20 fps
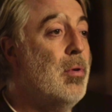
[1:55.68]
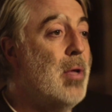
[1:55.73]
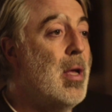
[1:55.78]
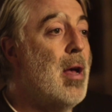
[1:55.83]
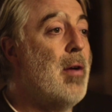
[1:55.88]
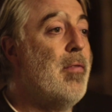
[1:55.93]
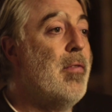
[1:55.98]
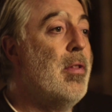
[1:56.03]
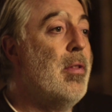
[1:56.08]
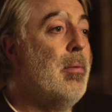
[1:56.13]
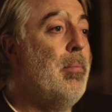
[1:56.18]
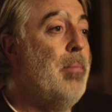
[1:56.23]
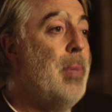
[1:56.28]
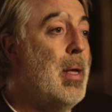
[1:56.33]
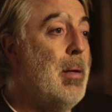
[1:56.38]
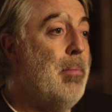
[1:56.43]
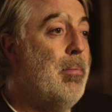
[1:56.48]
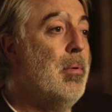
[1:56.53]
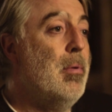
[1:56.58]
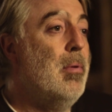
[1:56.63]
will cover the
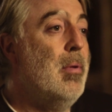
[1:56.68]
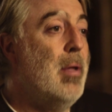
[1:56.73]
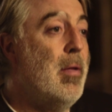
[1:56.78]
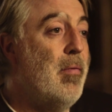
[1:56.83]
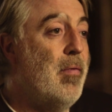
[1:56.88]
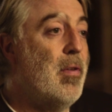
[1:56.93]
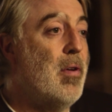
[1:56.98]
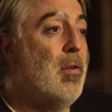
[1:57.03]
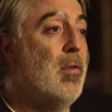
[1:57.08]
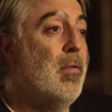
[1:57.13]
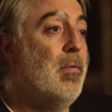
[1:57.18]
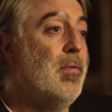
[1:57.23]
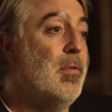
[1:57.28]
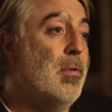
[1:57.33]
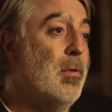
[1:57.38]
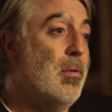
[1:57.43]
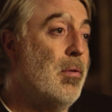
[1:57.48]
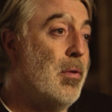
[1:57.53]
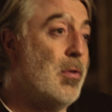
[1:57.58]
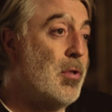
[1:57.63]
people involved
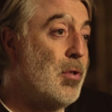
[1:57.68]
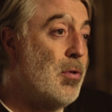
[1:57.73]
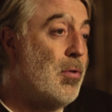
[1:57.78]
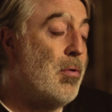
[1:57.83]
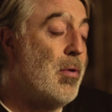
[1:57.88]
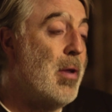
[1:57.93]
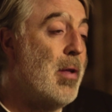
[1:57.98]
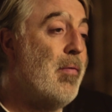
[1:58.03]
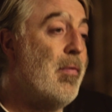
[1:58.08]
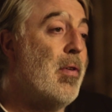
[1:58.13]
or the story